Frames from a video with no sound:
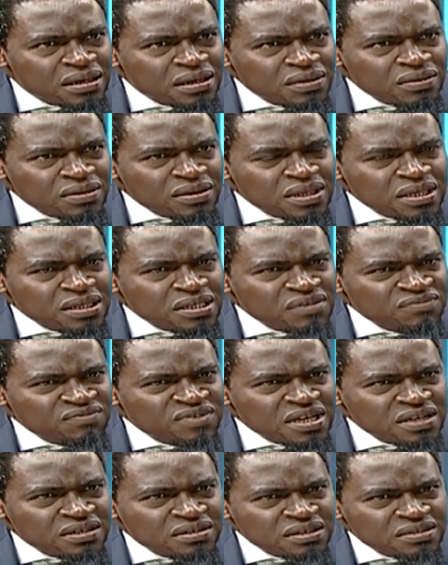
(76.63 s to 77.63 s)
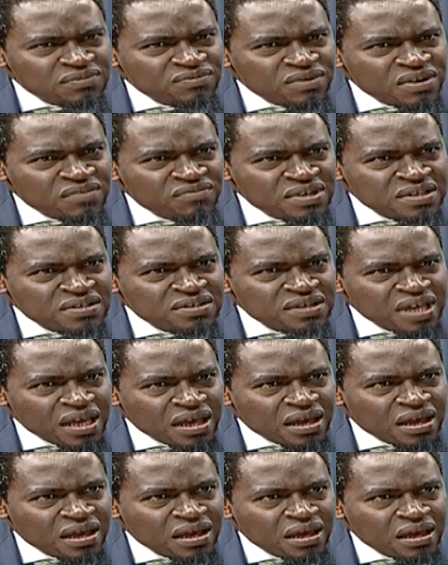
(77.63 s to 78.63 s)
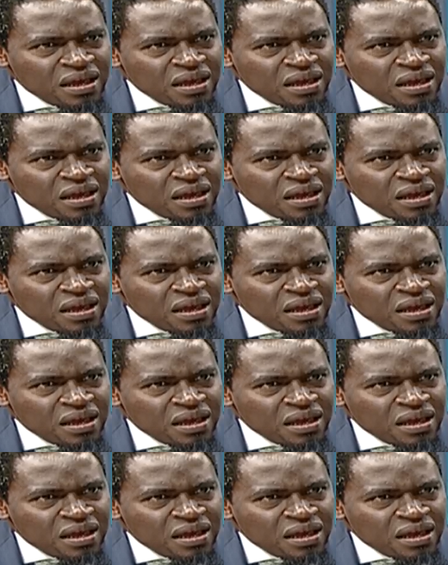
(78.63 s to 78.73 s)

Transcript: You are the Chief Justice, for heaven's sake.